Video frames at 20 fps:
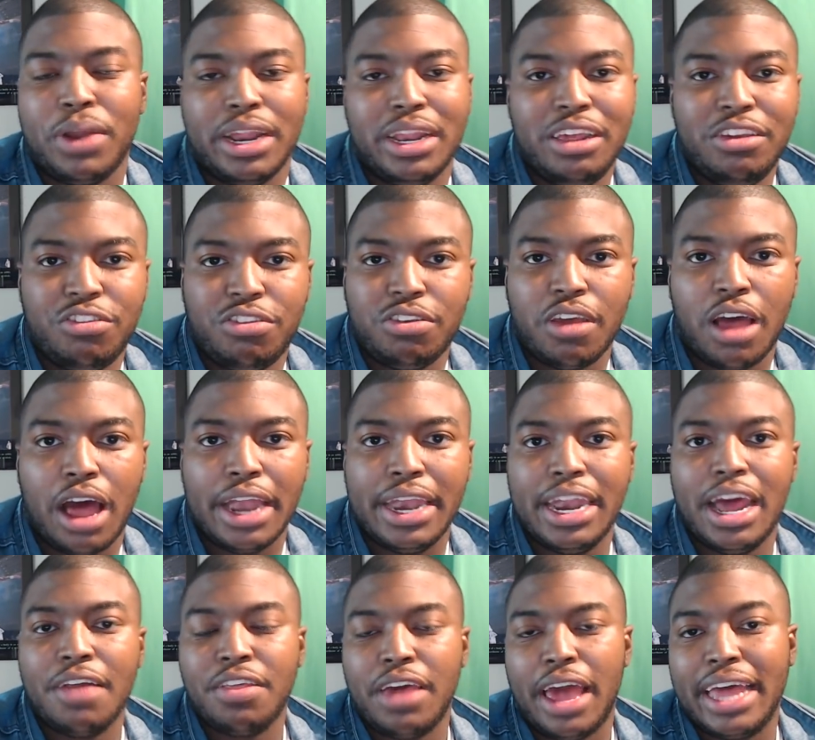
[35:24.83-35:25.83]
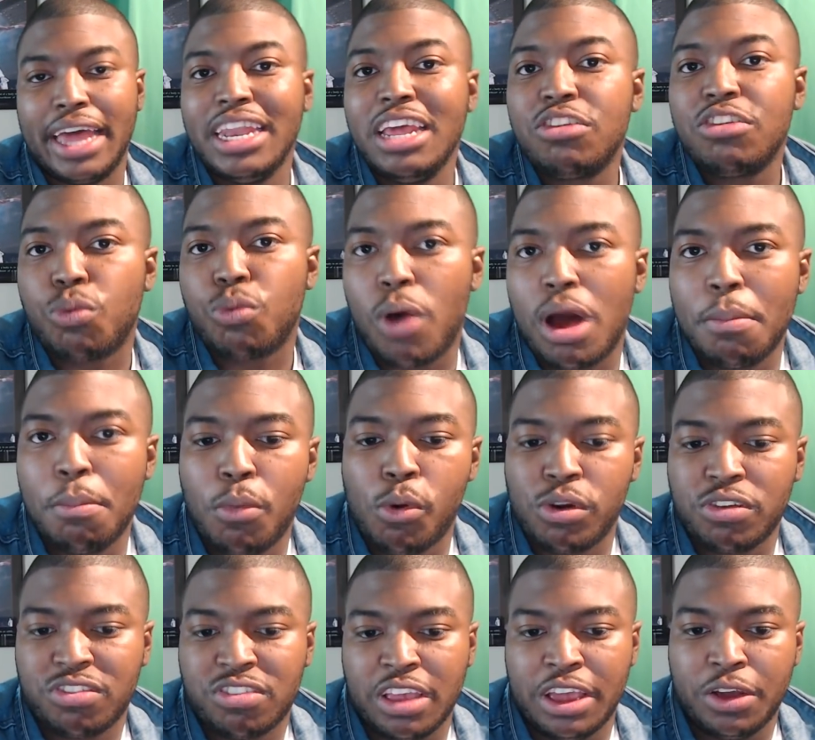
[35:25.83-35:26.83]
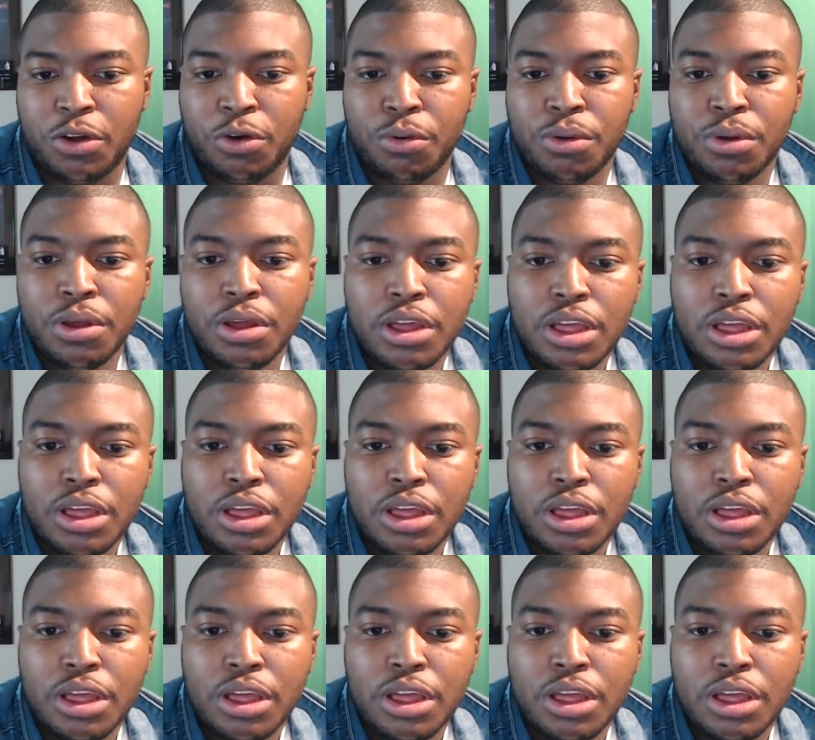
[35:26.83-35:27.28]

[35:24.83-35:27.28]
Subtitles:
at least one more single